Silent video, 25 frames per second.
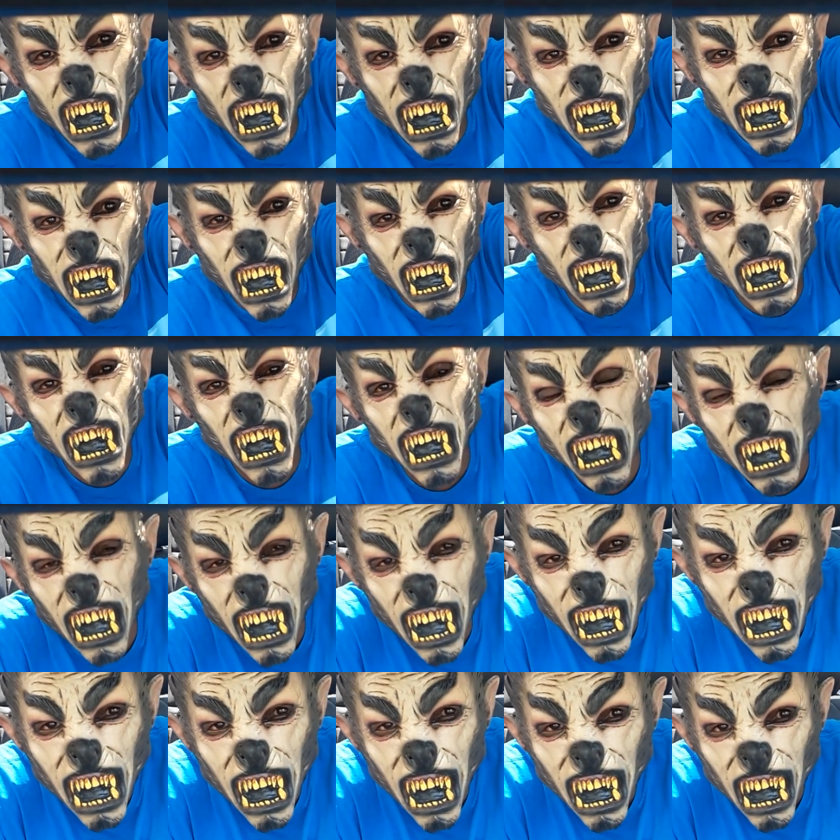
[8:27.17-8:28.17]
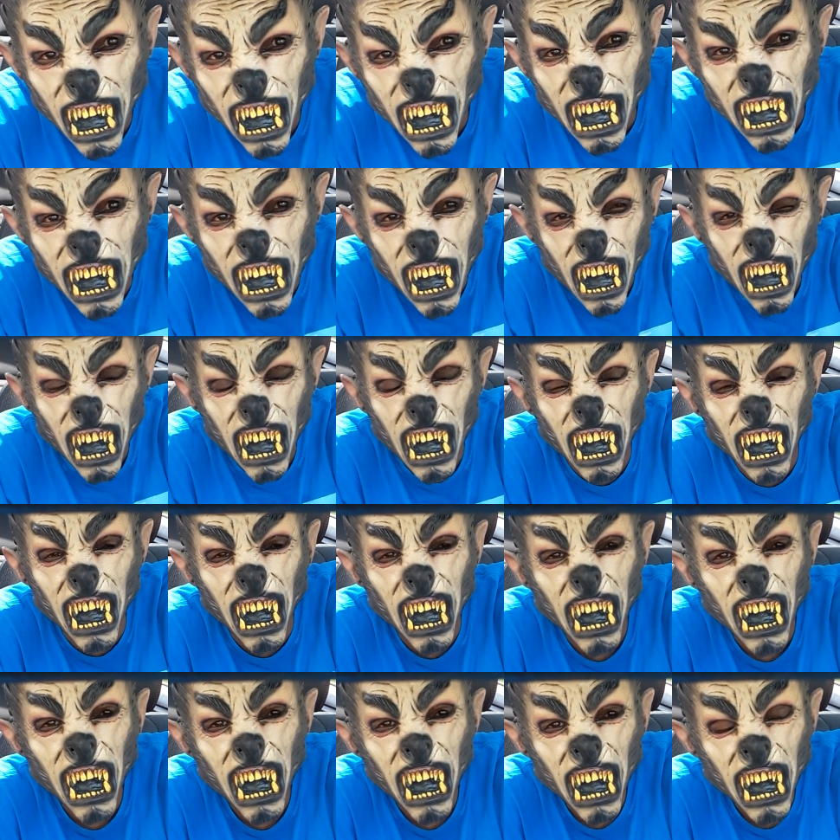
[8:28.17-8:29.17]
years ago. This was 98 that this happened.
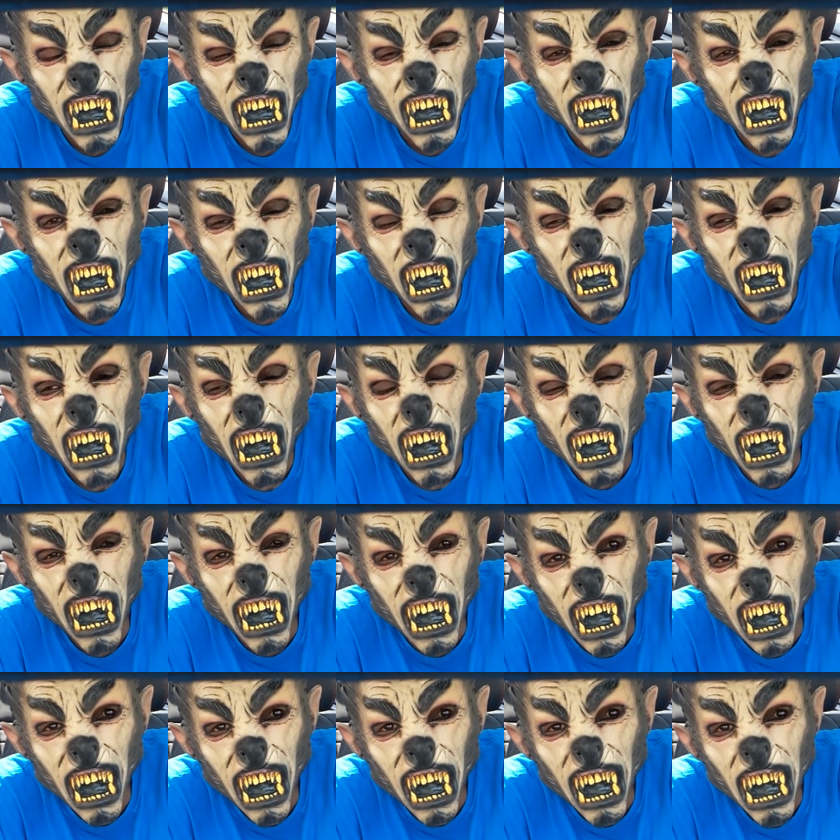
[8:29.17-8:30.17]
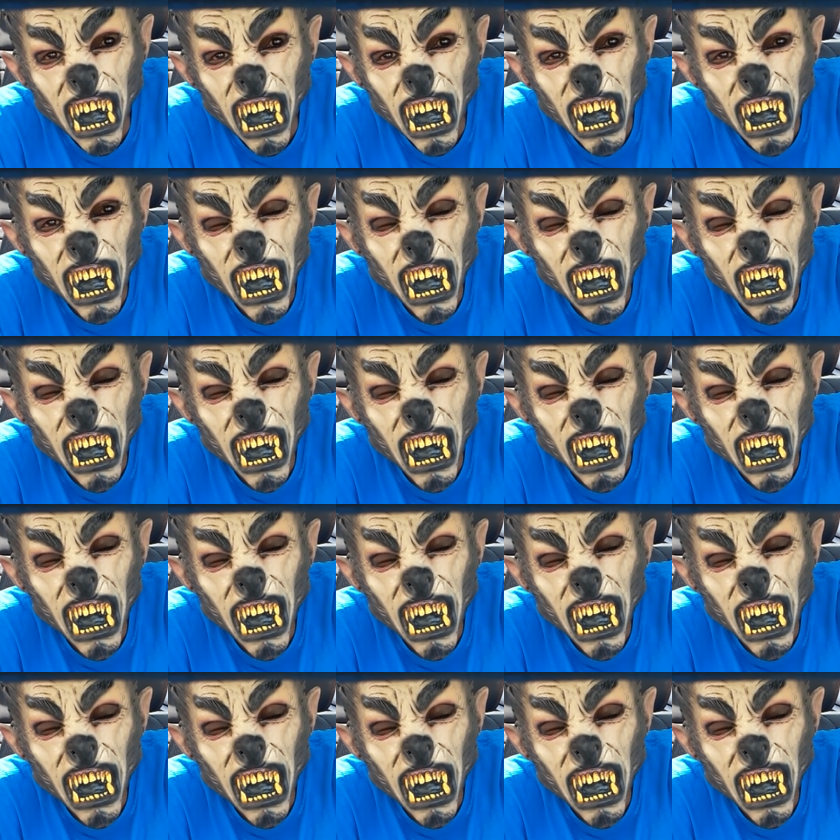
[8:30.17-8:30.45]
Okay?